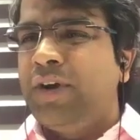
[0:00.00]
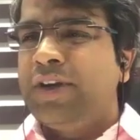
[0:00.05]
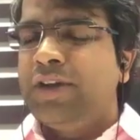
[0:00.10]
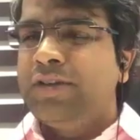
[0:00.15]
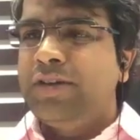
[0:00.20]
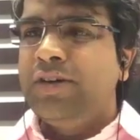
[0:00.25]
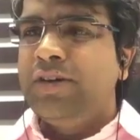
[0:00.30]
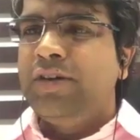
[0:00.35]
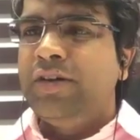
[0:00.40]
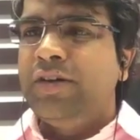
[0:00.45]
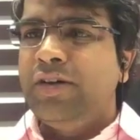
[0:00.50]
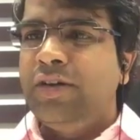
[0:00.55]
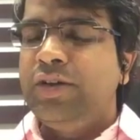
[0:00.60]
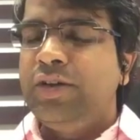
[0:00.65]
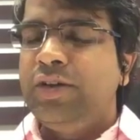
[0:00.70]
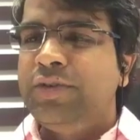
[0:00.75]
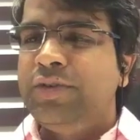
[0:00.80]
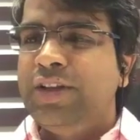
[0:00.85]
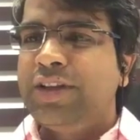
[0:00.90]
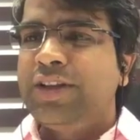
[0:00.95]
what are the
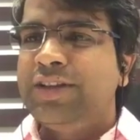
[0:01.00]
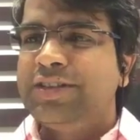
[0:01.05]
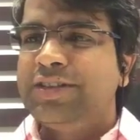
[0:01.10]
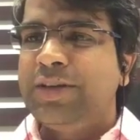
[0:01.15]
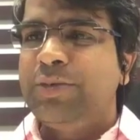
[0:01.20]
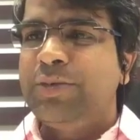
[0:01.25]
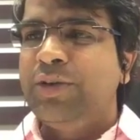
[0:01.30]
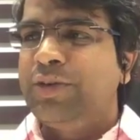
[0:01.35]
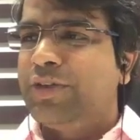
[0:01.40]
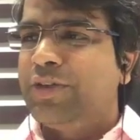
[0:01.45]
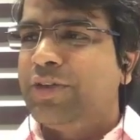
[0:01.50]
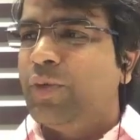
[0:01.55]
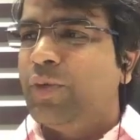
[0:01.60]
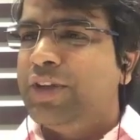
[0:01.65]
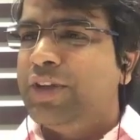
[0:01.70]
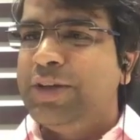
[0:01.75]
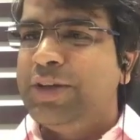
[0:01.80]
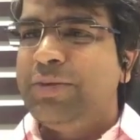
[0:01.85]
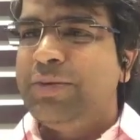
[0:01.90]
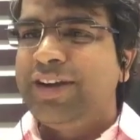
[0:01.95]
uniqueness about
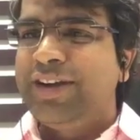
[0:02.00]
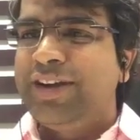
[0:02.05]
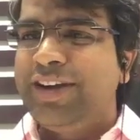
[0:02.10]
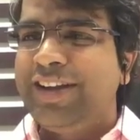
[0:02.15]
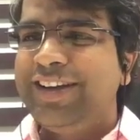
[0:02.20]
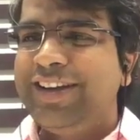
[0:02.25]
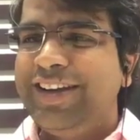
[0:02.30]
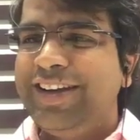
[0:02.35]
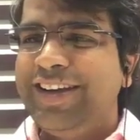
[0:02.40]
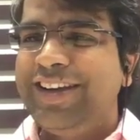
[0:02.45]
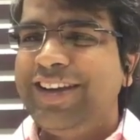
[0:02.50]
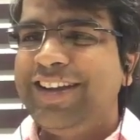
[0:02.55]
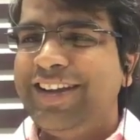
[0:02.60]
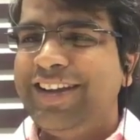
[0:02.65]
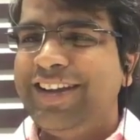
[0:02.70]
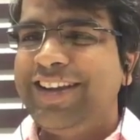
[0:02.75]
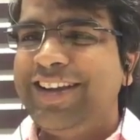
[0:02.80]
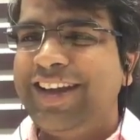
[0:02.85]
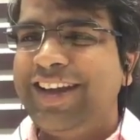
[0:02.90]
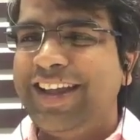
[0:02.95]
Vande Bharat train
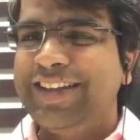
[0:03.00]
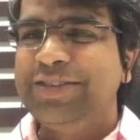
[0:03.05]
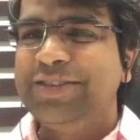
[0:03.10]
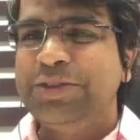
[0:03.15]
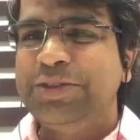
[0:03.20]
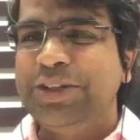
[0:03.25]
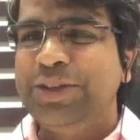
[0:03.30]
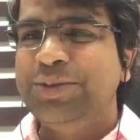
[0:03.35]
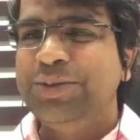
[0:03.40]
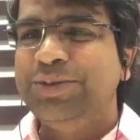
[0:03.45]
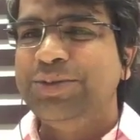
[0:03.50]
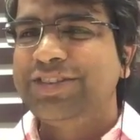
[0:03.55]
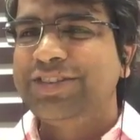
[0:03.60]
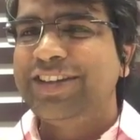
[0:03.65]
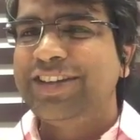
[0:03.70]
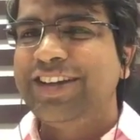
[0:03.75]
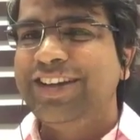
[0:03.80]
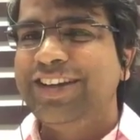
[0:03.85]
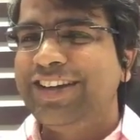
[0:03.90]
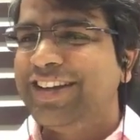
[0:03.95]
that has been used
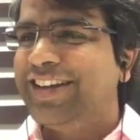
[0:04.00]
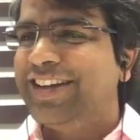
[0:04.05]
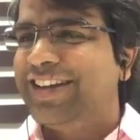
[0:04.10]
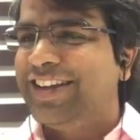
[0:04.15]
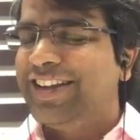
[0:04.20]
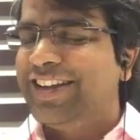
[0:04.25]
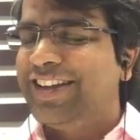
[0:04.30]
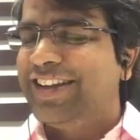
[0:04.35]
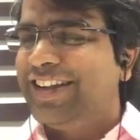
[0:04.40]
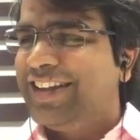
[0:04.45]
currently?